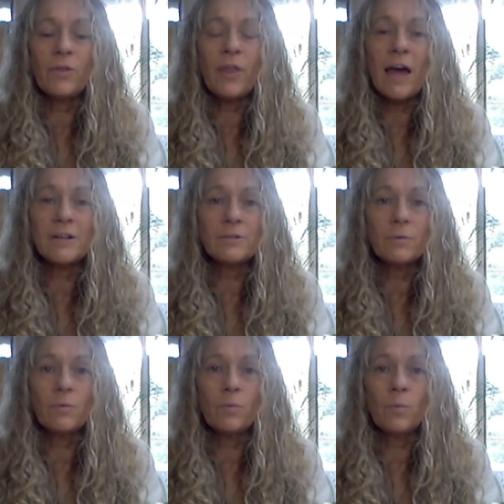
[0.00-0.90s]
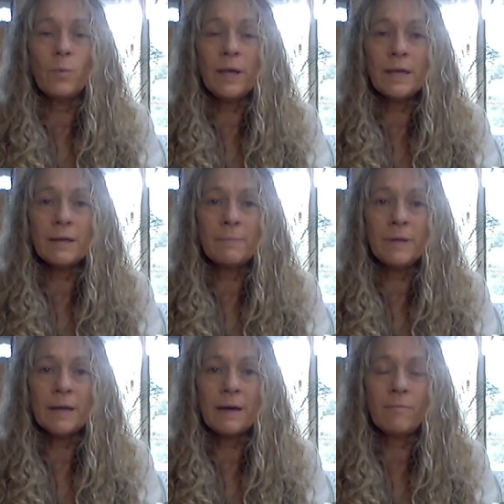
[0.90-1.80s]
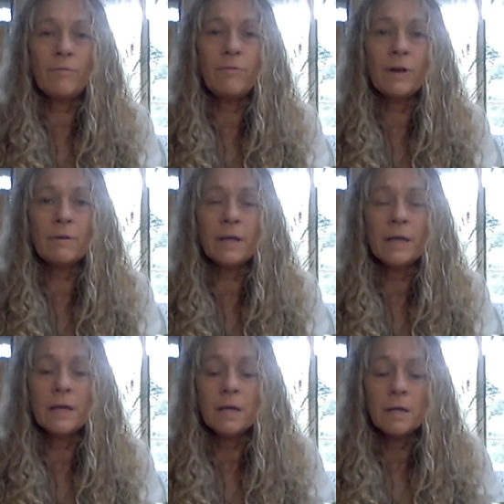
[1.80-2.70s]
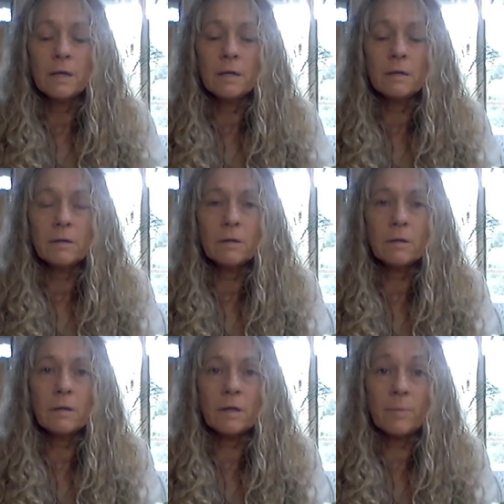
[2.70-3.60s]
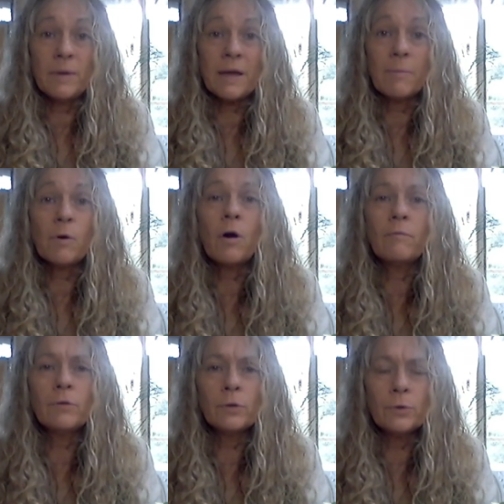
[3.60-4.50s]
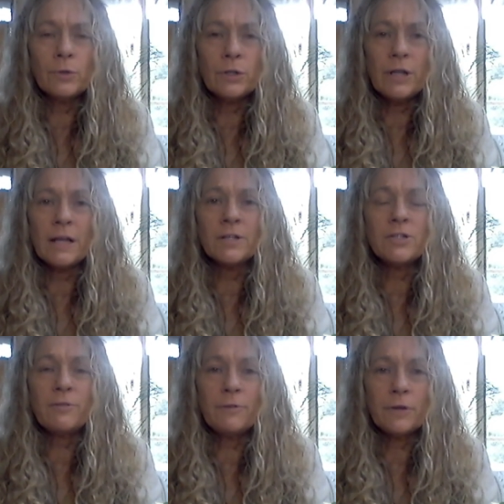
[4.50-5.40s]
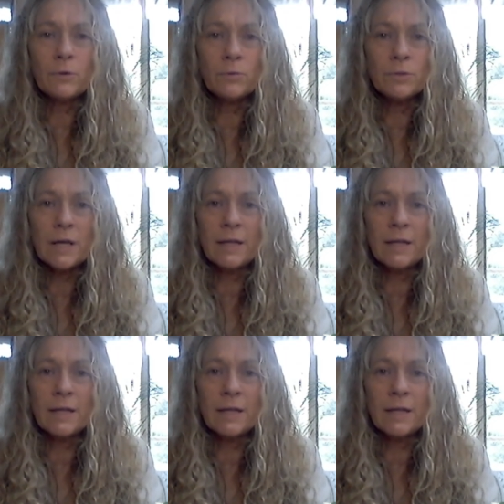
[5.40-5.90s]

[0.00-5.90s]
that we can become it can become convoluted and difficult.